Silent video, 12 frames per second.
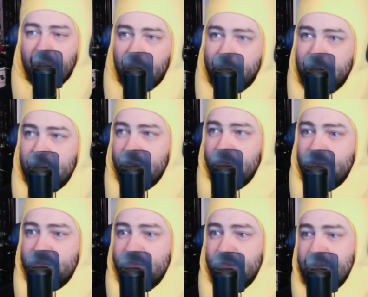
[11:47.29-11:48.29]
I mean,
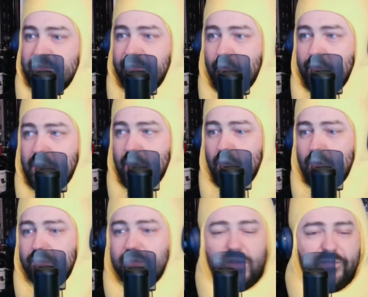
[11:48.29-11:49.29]
is 40
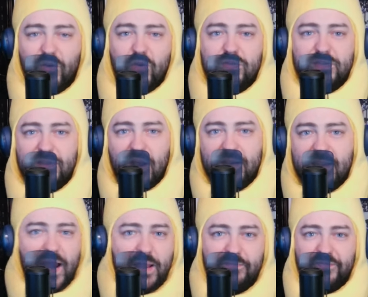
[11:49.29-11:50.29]
old? Of course not.
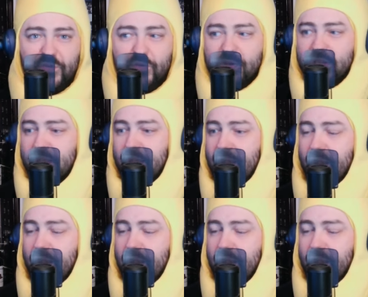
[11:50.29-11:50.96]
I'm 40.